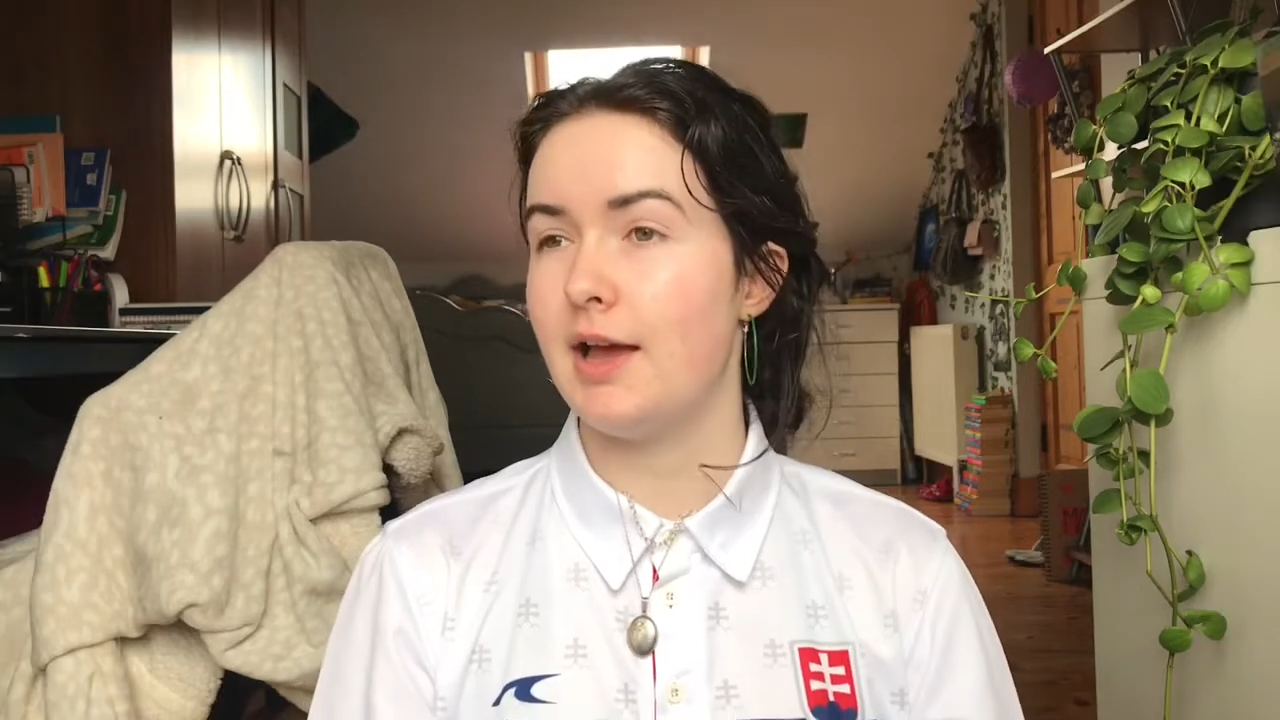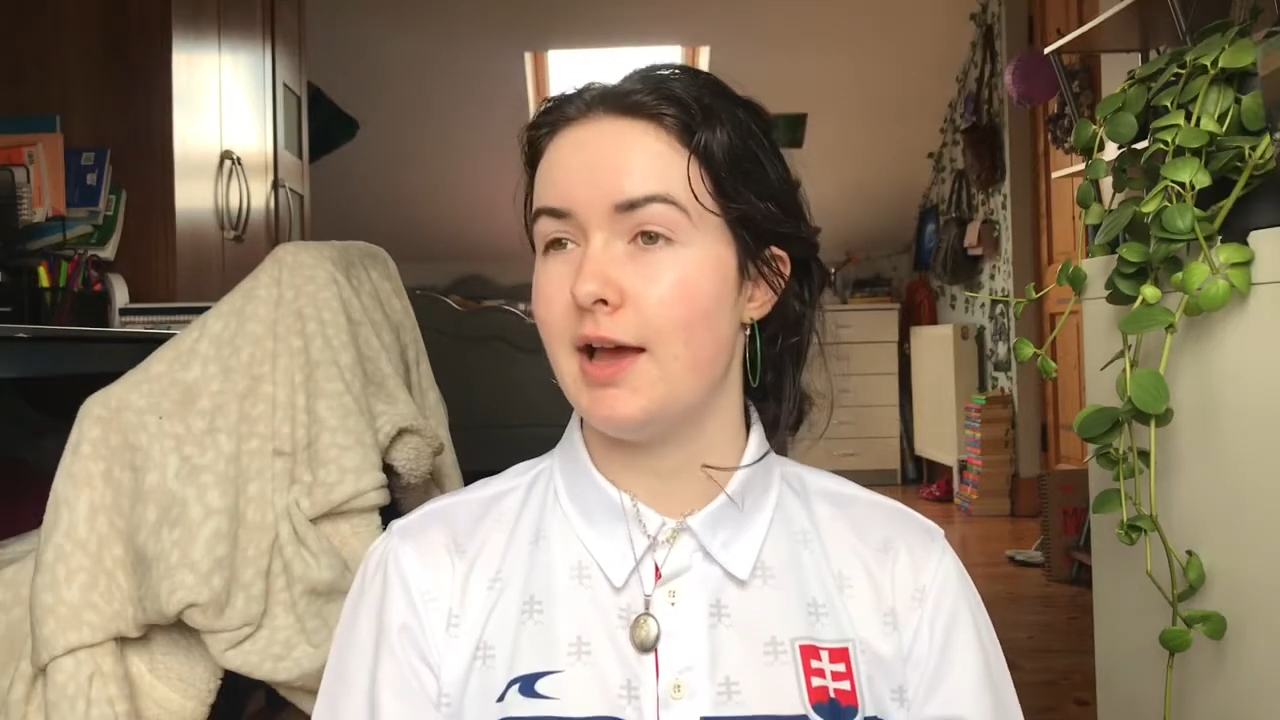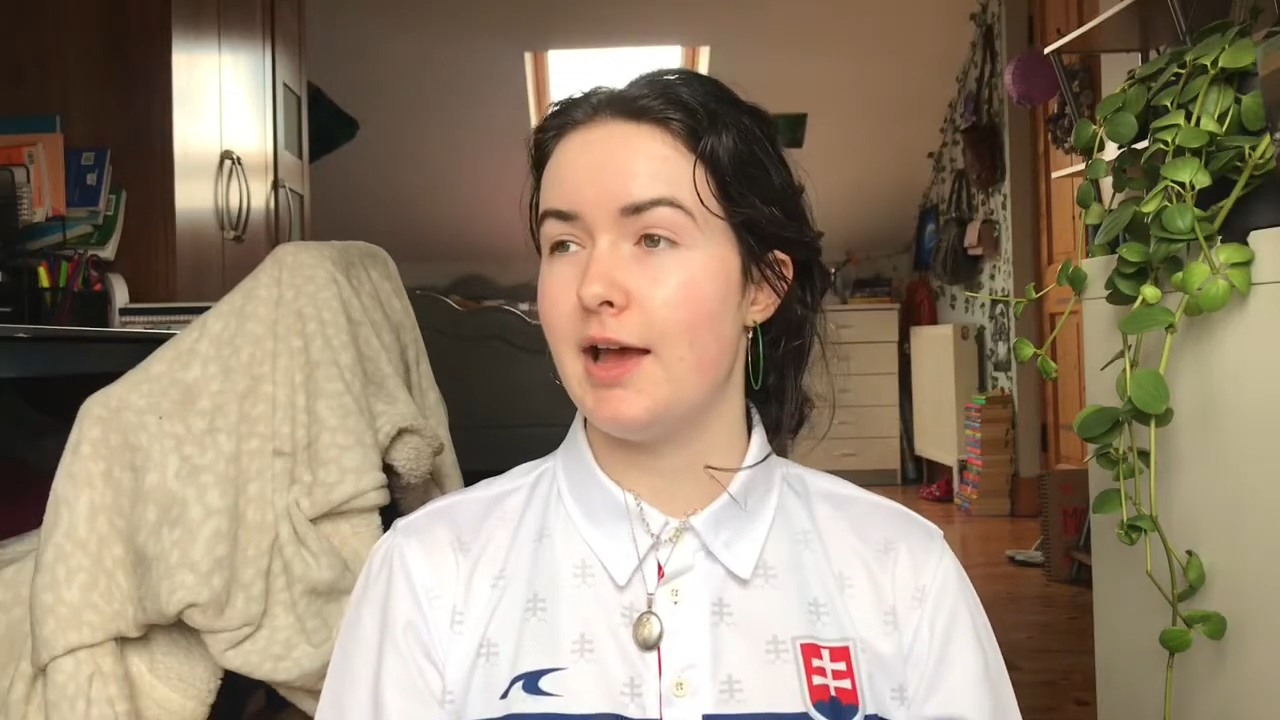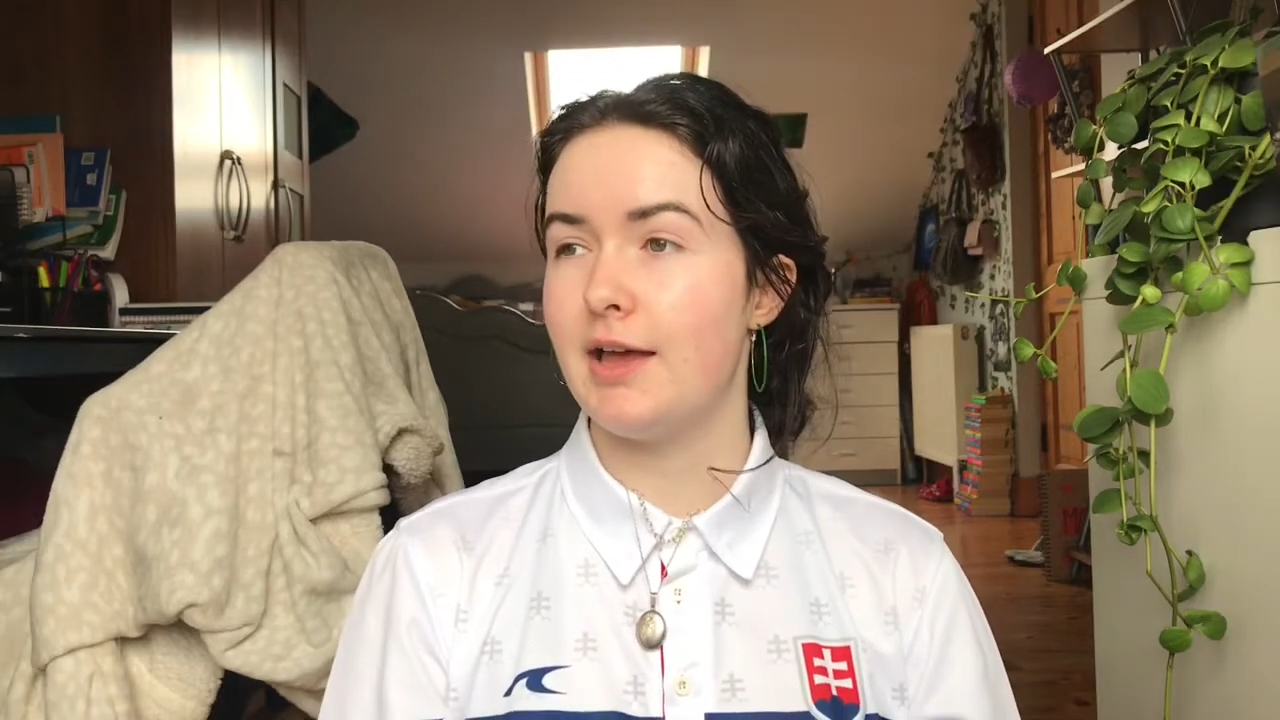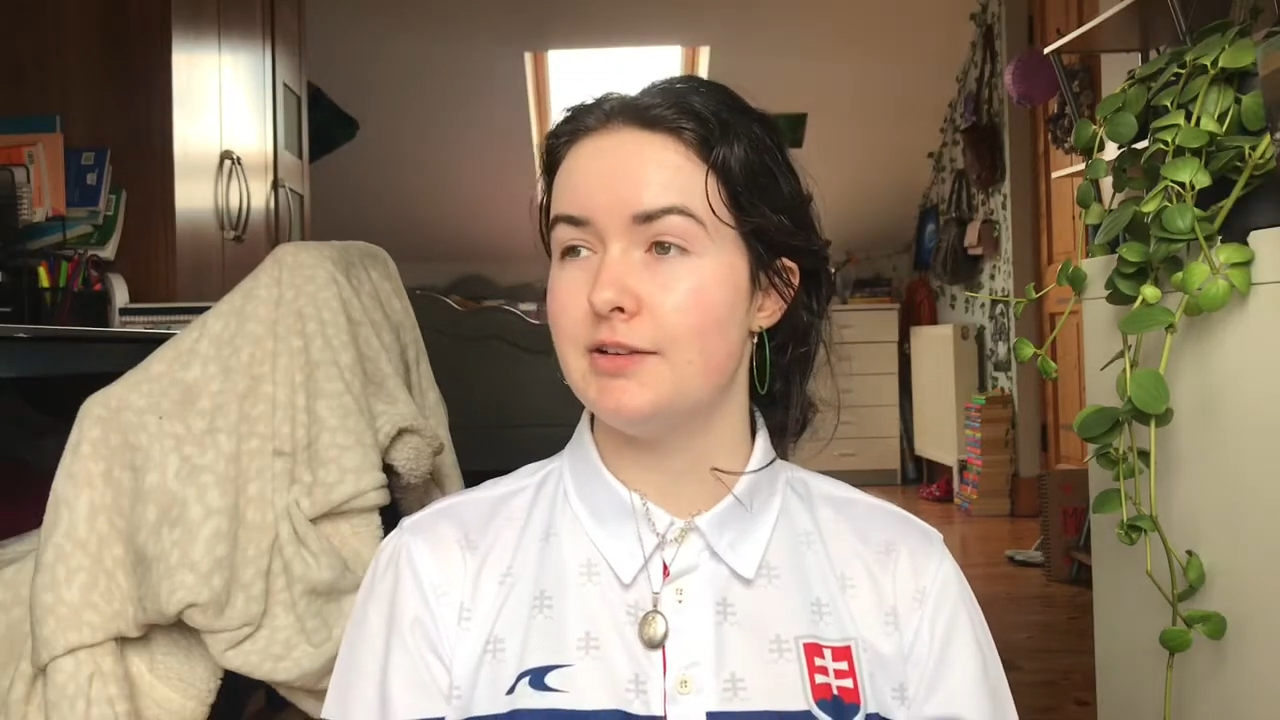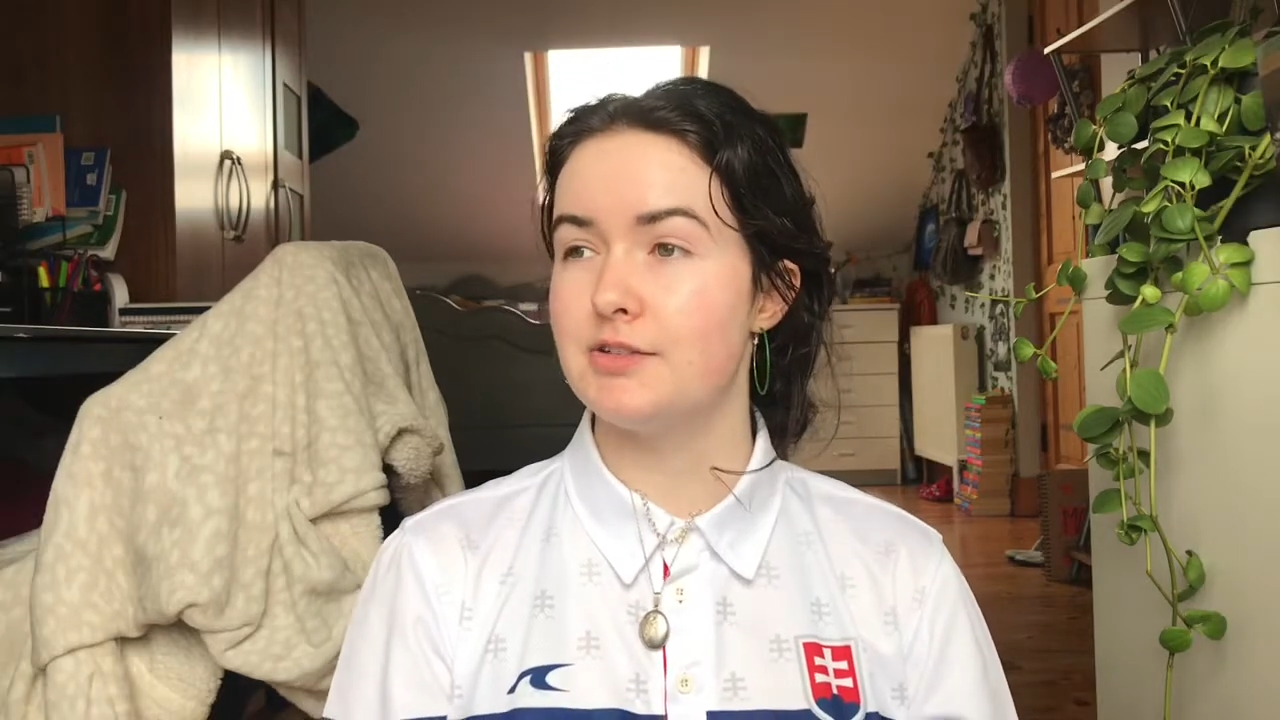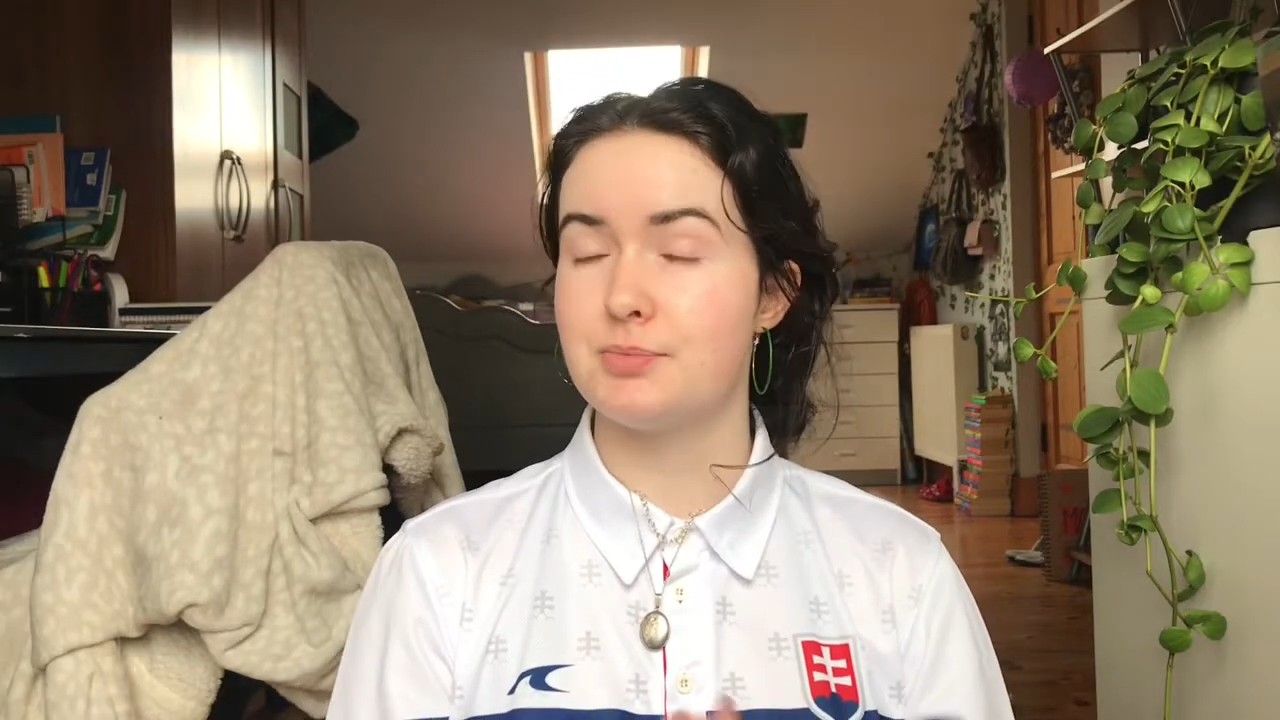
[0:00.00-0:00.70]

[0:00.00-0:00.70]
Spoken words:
And